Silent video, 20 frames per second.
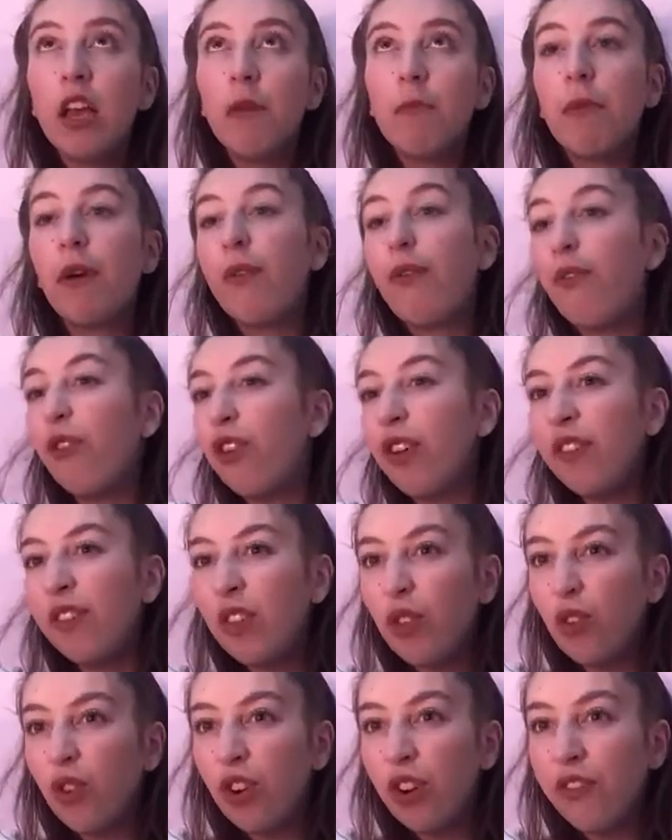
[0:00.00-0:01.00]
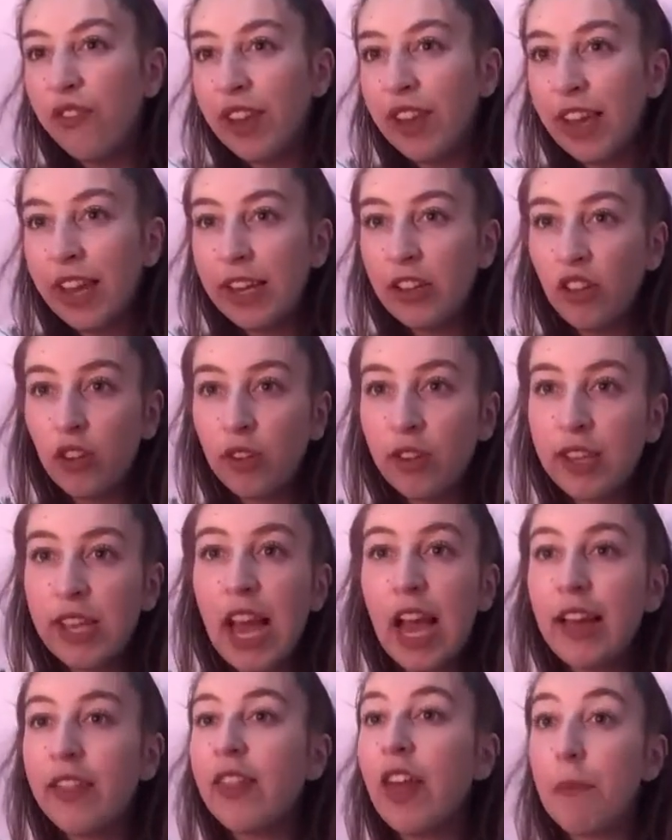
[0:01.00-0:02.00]
my foot in the door, really, just to
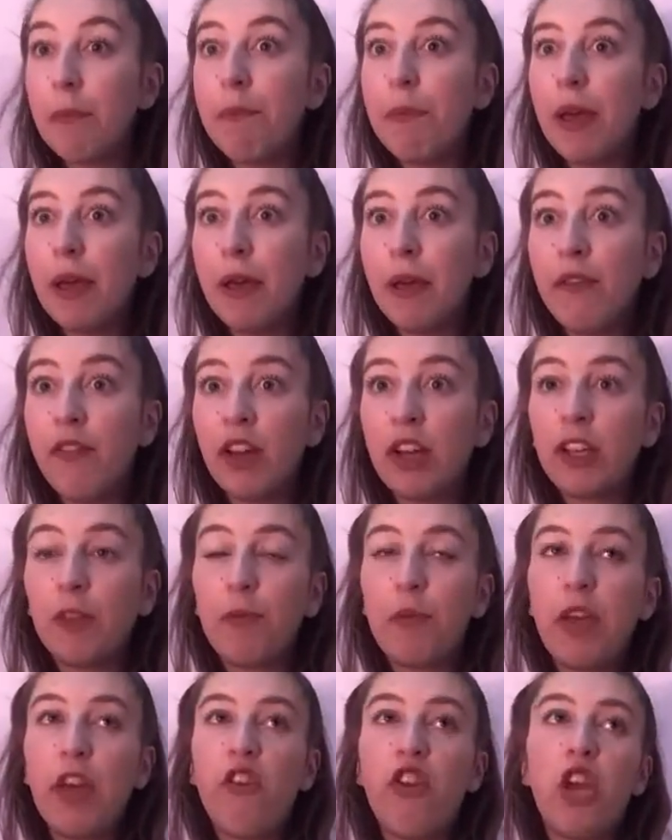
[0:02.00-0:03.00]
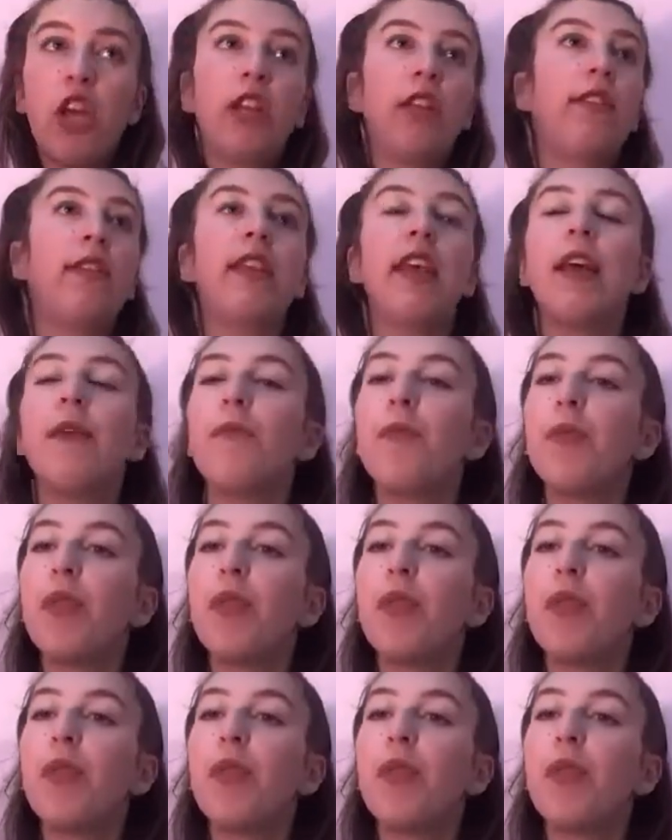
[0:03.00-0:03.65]
get that bit of experience.